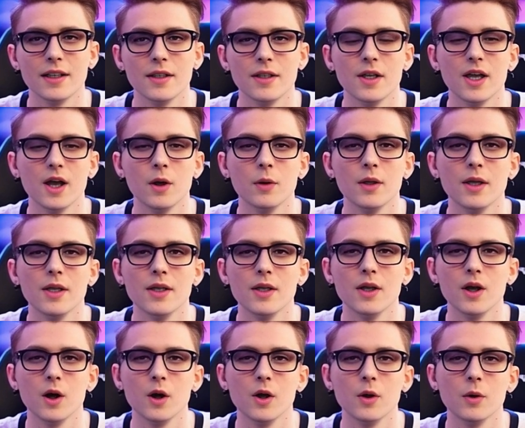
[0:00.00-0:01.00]
So it does
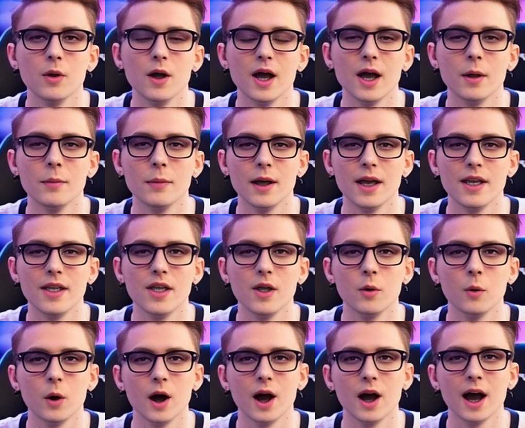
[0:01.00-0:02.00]
not recommend it to
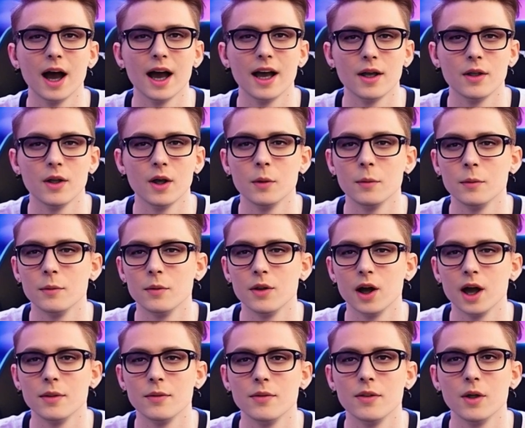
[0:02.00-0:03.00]
wear a
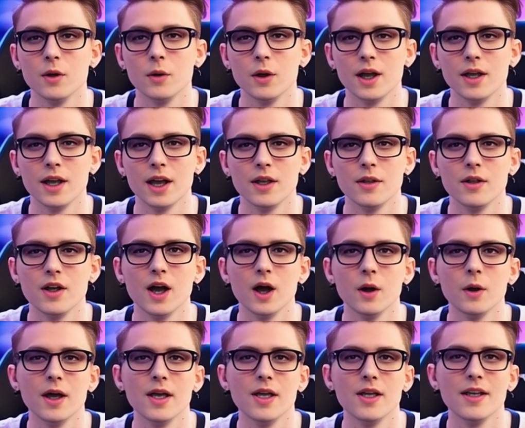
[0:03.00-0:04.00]
Ralph Lauren logo
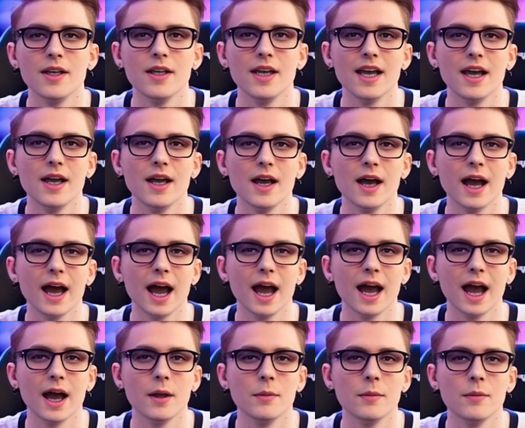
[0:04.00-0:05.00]
in Italy.
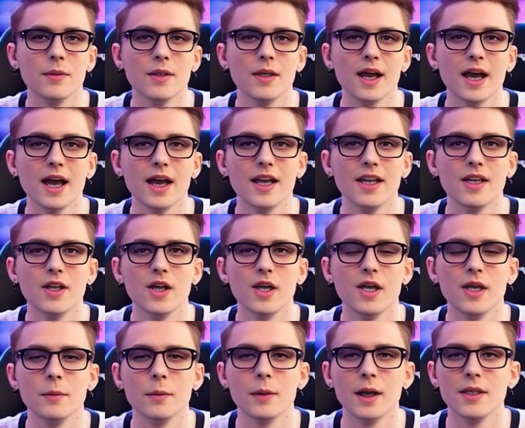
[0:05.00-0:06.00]
It
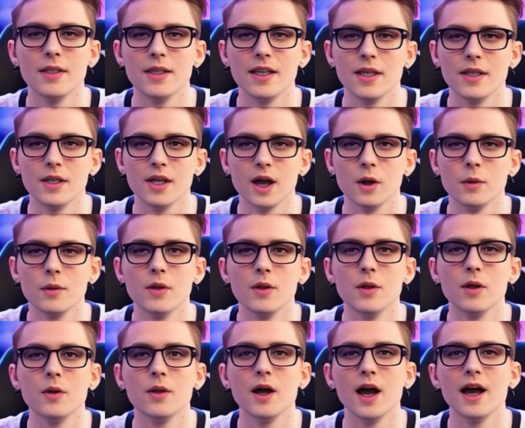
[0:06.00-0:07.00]
just means that don't
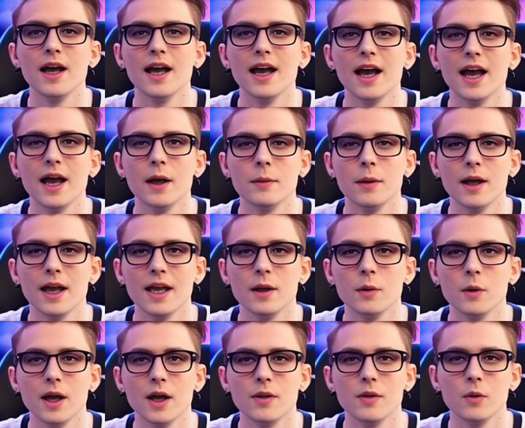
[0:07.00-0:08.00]
do that. And it
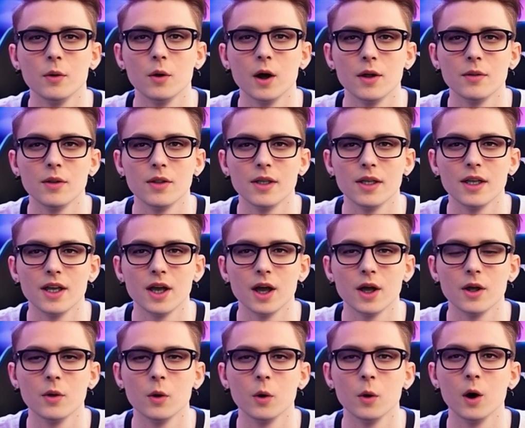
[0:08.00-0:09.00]
will give you referencing
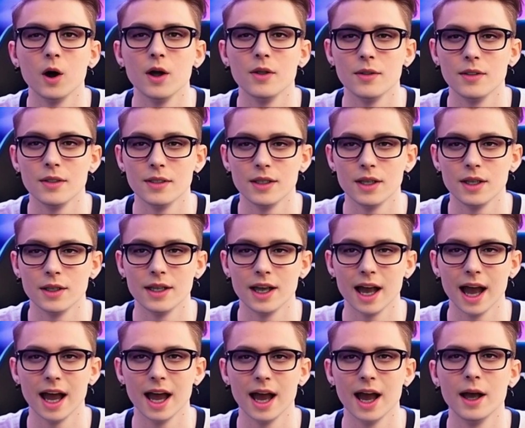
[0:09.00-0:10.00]
on what,
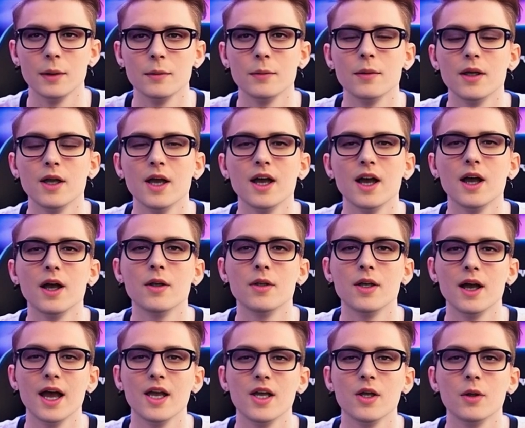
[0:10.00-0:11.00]
the
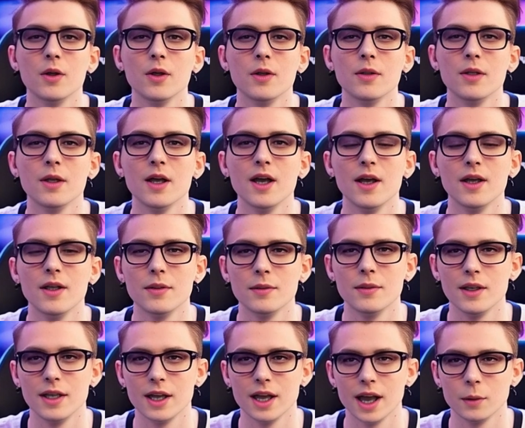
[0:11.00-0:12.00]
actual thing
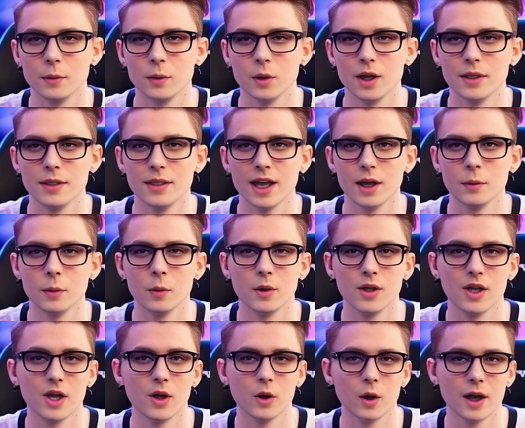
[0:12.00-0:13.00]
that brings up, which
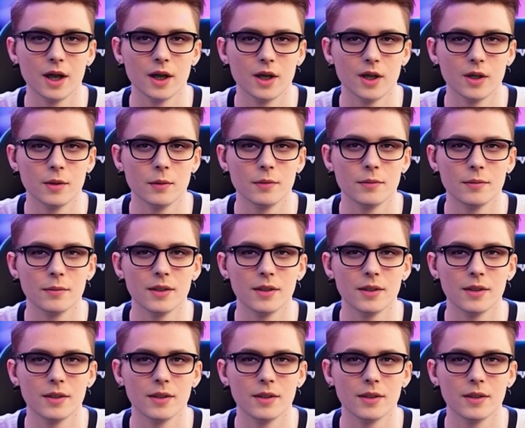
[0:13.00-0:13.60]
is quite cool.